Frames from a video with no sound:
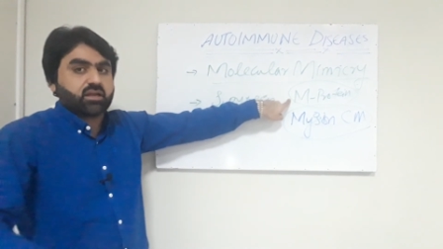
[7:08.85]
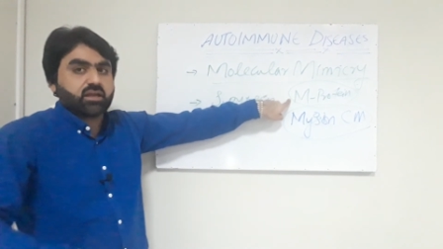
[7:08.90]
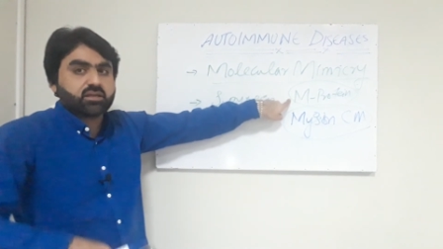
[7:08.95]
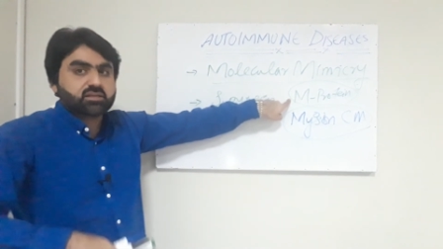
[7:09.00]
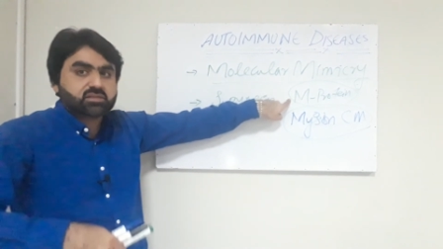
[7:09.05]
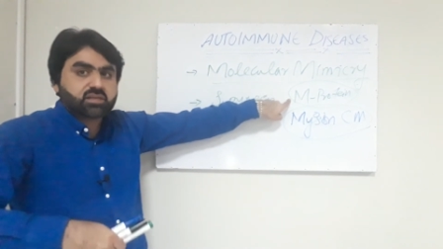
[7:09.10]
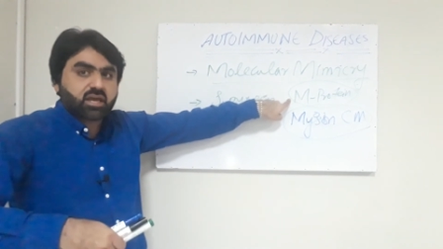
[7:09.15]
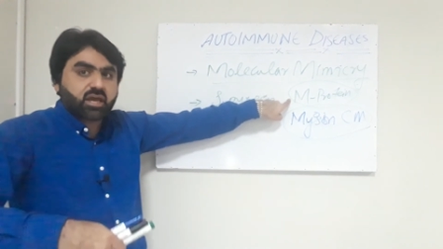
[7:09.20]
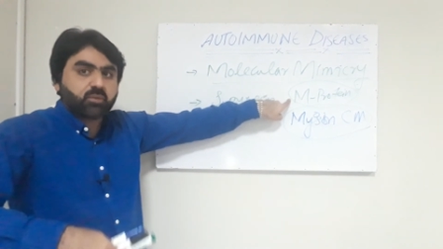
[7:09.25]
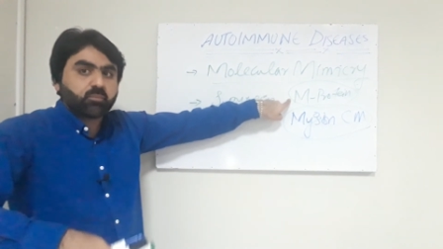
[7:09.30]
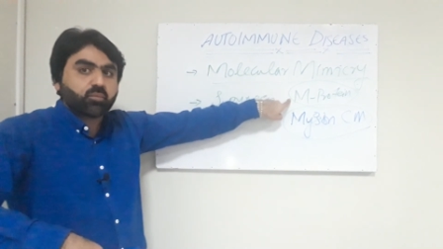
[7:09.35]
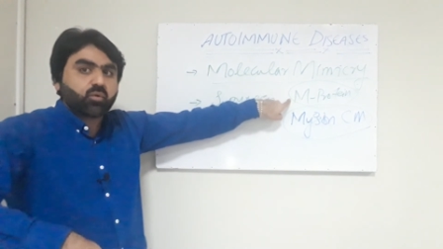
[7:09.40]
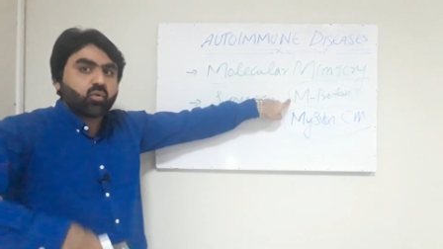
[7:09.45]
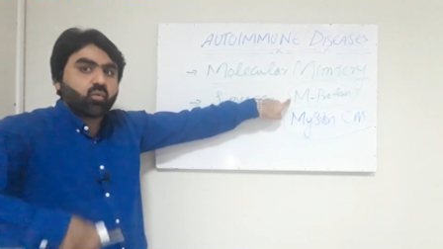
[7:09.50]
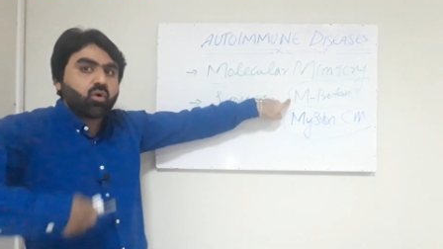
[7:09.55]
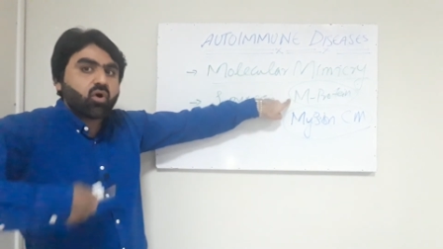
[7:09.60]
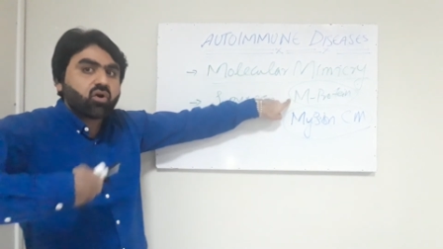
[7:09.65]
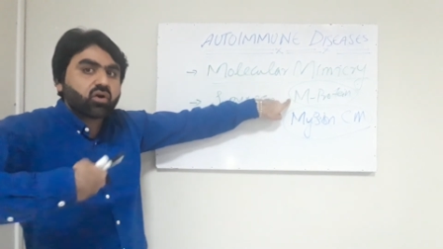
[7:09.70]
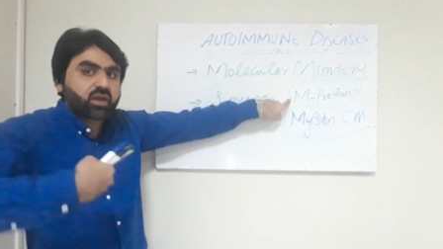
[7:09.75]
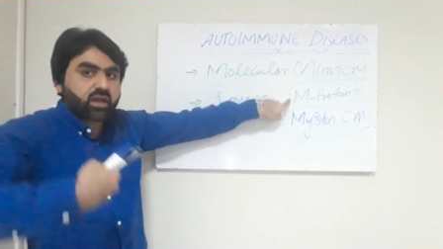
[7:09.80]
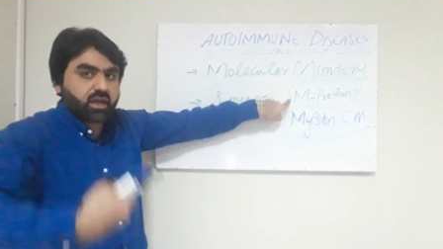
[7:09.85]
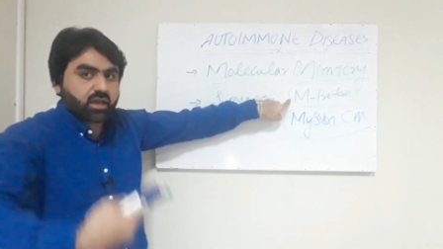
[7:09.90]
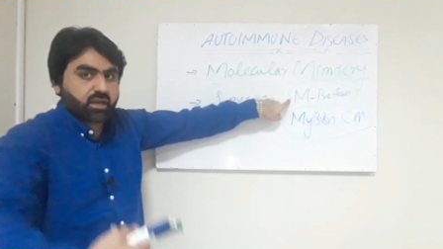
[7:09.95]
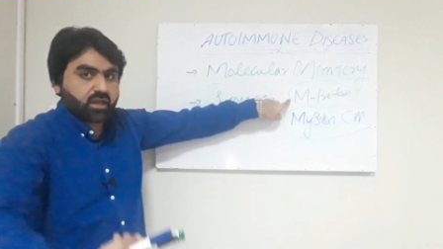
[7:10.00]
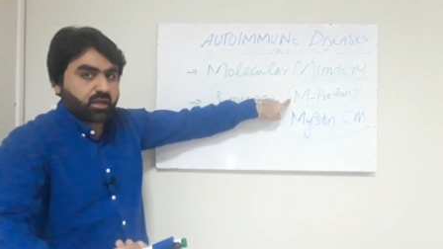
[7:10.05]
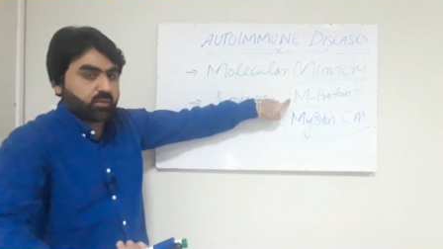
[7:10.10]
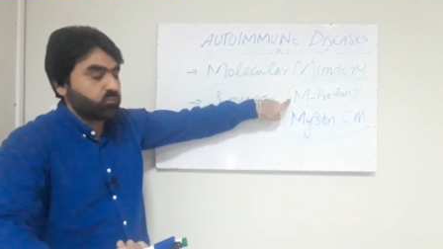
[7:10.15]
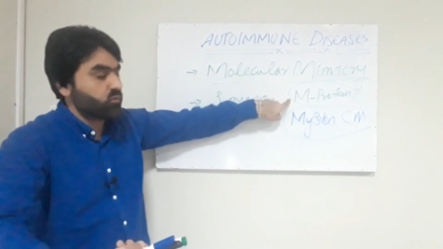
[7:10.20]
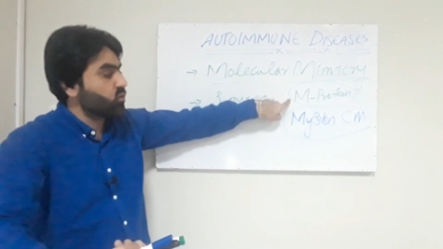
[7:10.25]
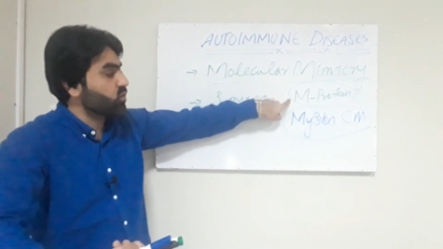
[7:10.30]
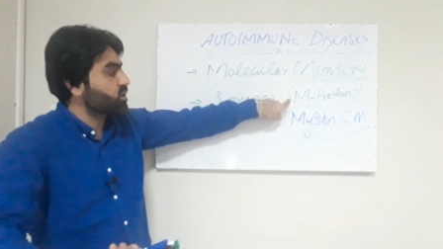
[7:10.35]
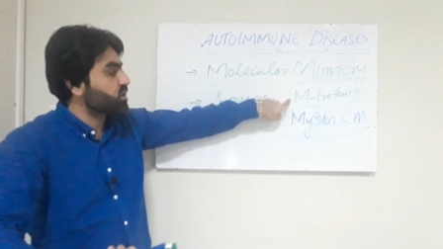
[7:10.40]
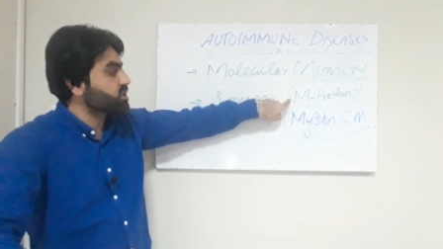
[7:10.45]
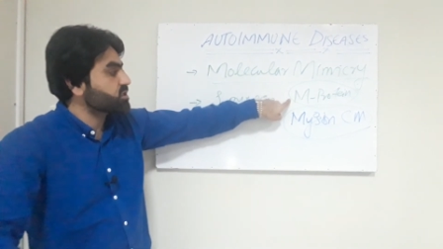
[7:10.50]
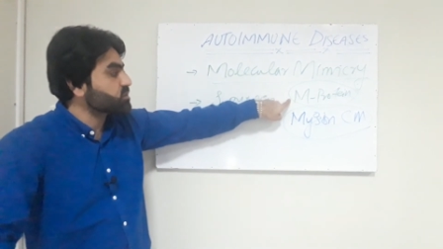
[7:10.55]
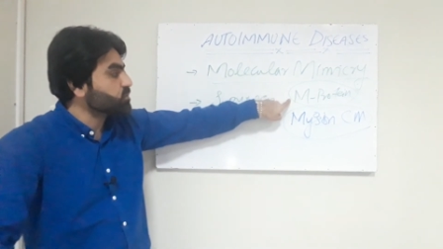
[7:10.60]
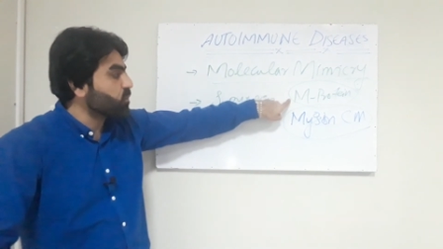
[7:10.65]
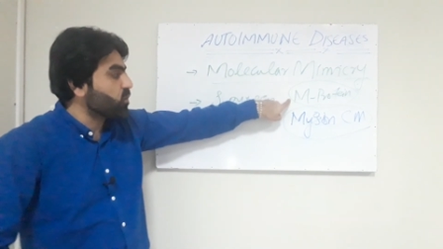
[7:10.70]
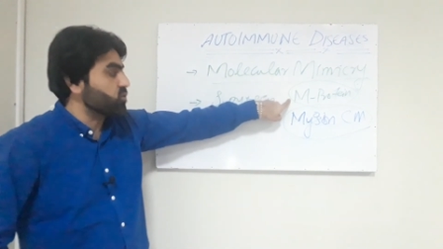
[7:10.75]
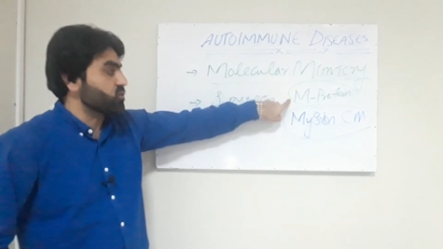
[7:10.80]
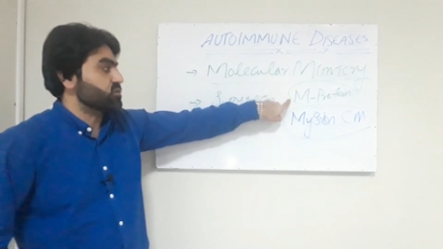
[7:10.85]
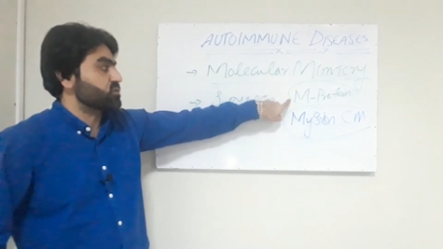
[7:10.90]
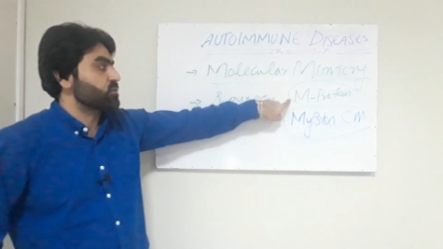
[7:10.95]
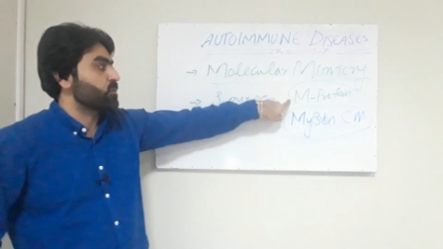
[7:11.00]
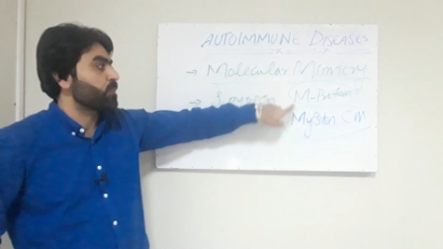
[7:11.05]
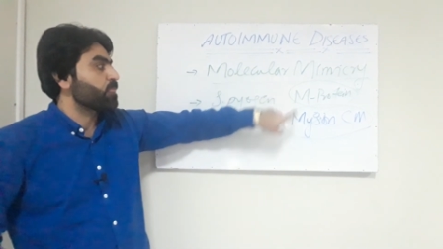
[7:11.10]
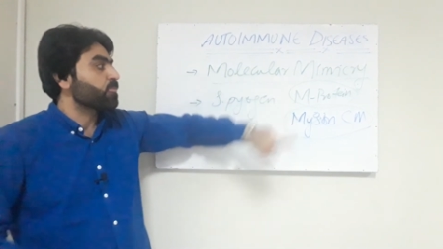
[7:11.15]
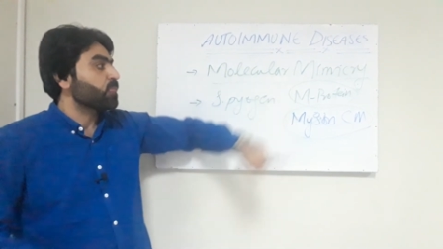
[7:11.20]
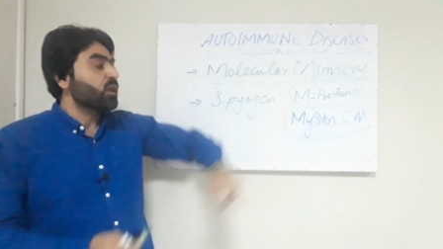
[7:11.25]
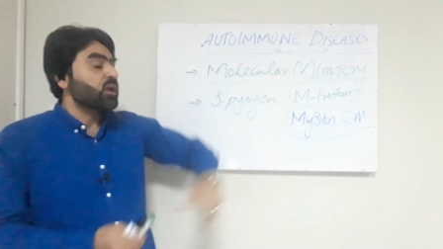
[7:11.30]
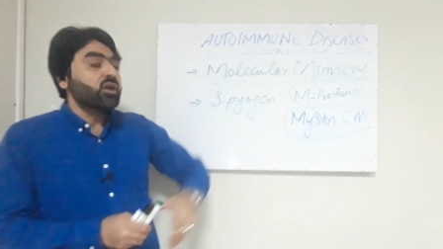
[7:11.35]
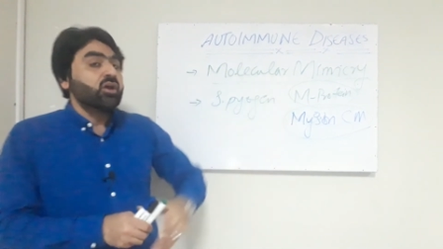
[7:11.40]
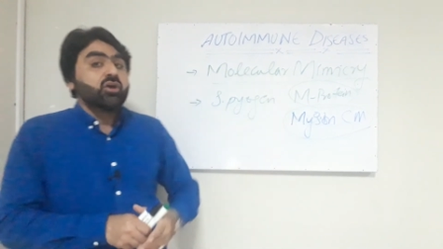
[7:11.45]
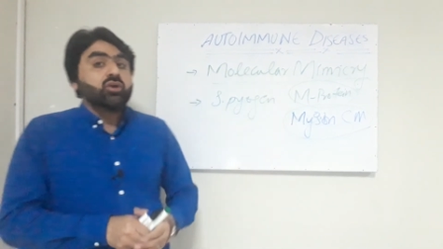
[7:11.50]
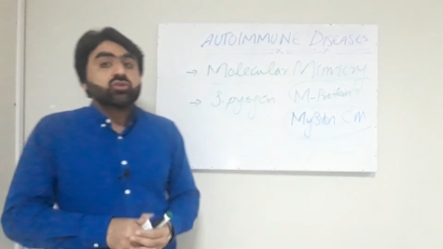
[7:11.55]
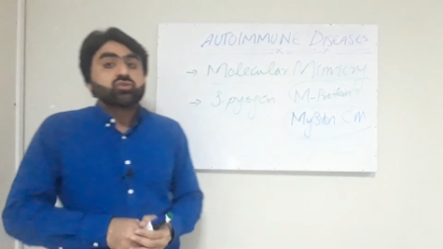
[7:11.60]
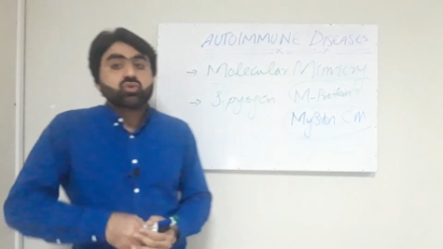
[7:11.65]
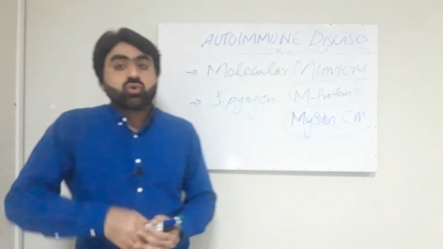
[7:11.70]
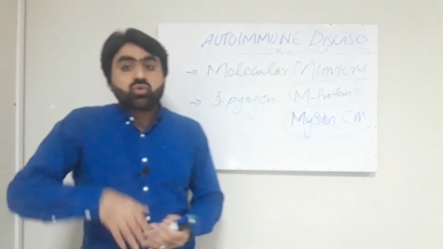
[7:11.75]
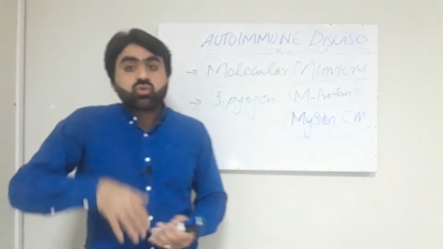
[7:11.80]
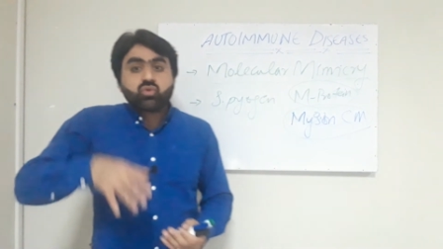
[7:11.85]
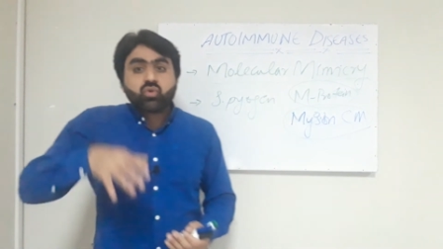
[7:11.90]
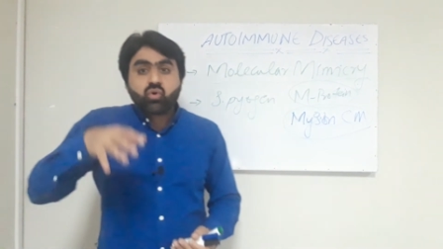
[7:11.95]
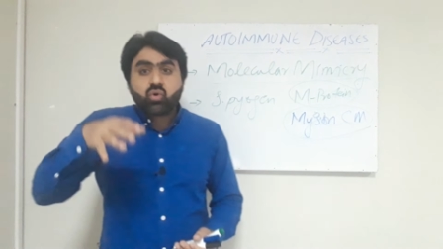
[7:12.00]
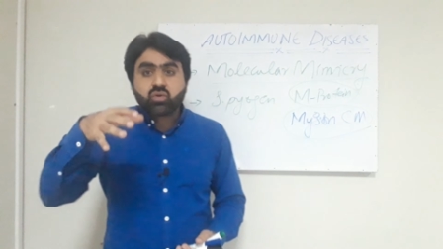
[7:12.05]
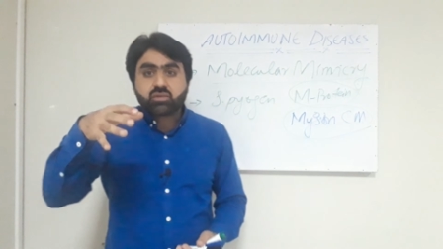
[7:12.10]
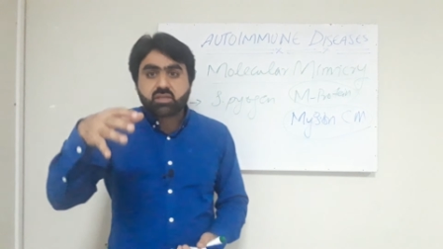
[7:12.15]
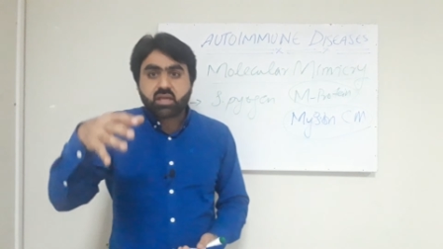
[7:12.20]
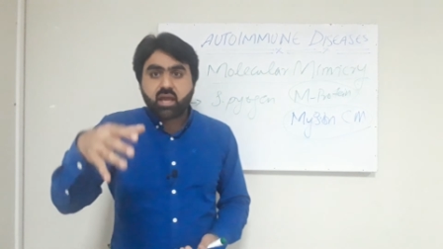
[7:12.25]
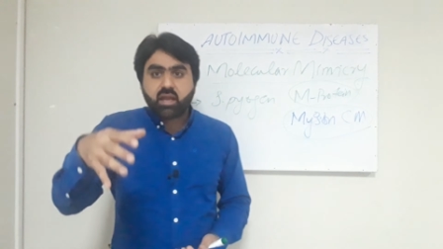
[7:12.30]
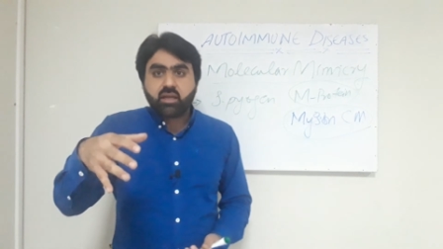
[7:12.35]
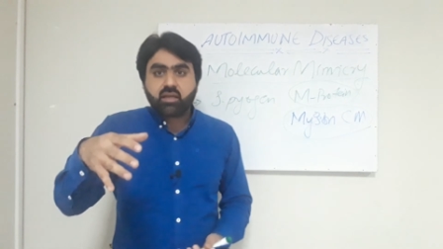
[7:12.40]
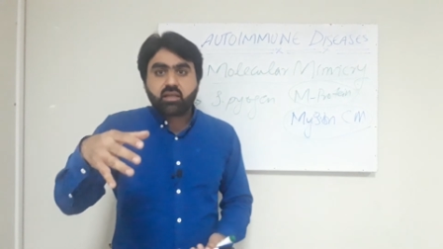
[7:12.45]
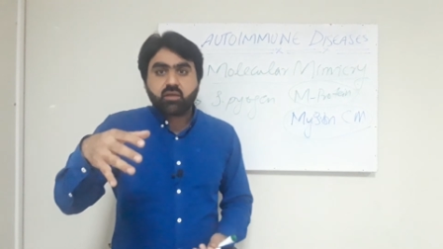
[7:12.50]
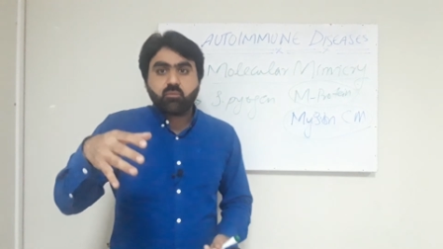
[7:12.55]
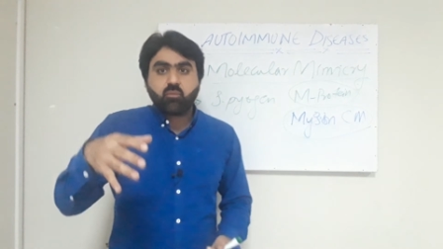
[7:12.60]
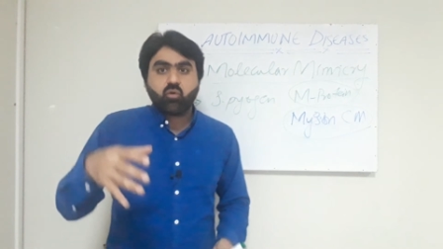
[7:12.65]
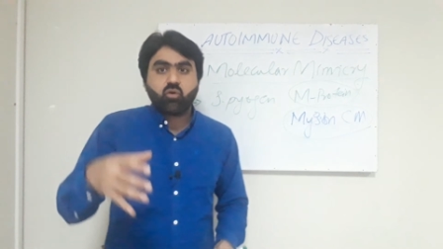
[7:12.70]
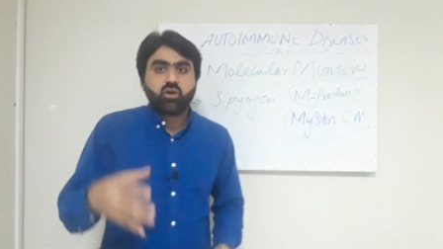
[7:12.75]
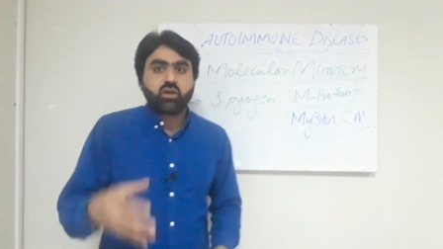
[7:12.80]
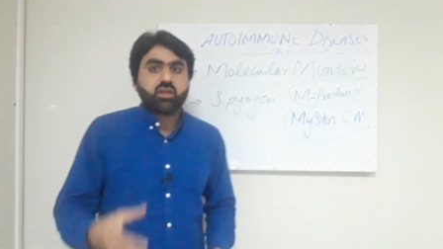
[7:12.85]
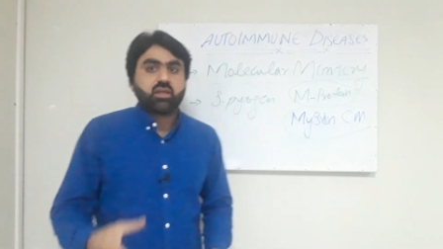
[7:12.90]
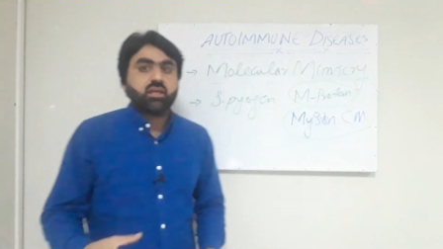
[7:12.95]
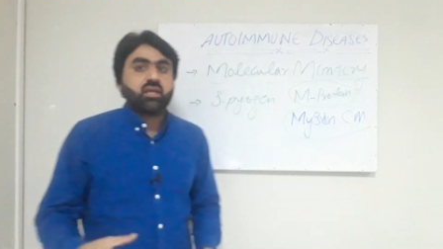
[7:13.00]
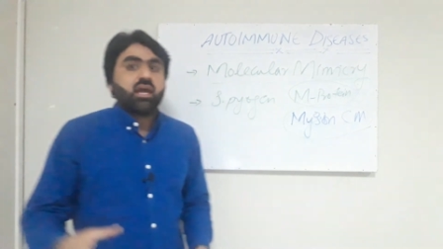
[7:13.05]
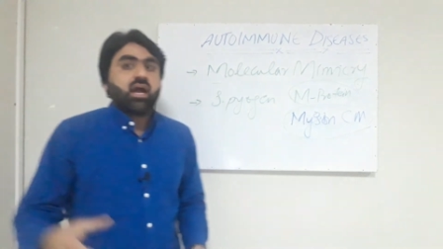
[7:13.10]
It can provoke an immune response. So those antibody